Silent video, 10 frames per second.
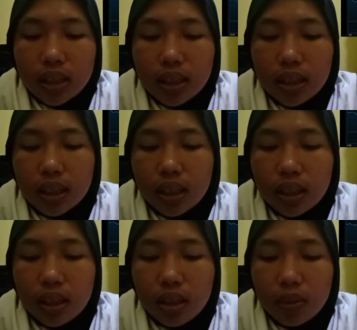the
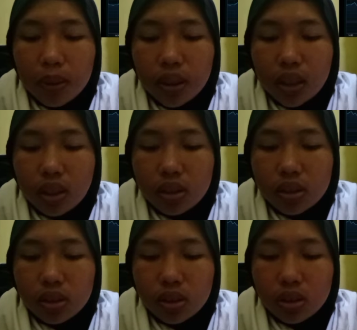80 million
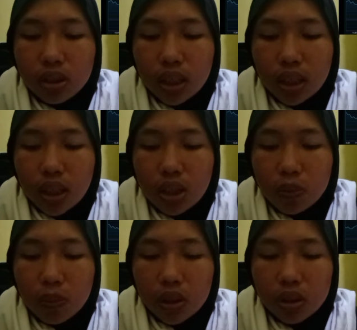to in
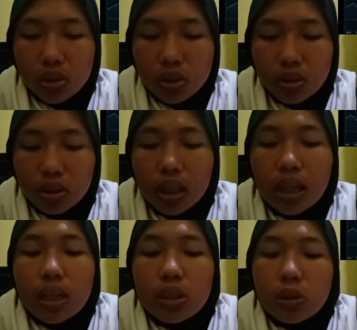export to
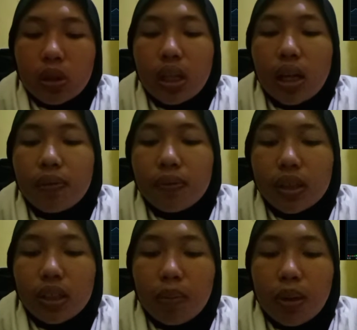sold
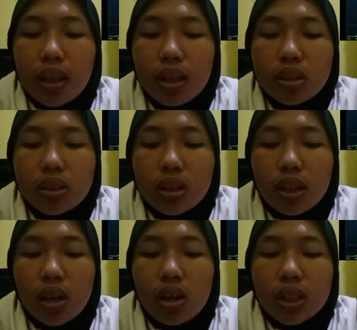over the billions
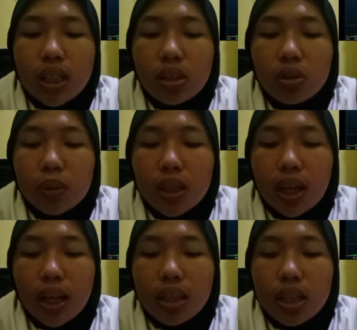according to
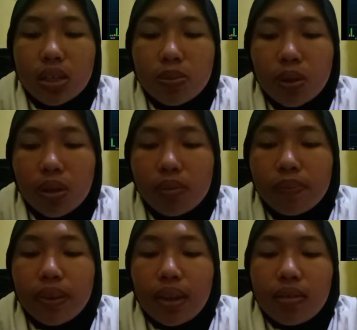market report
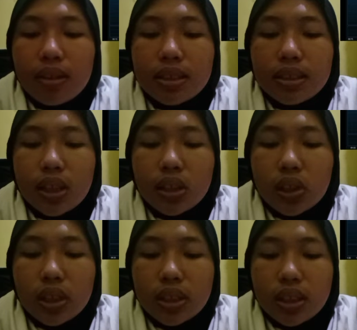research
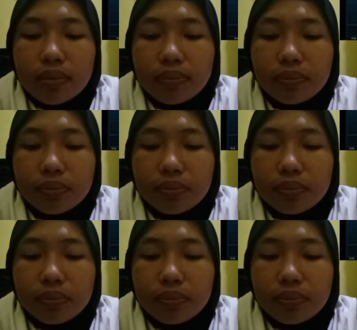reason.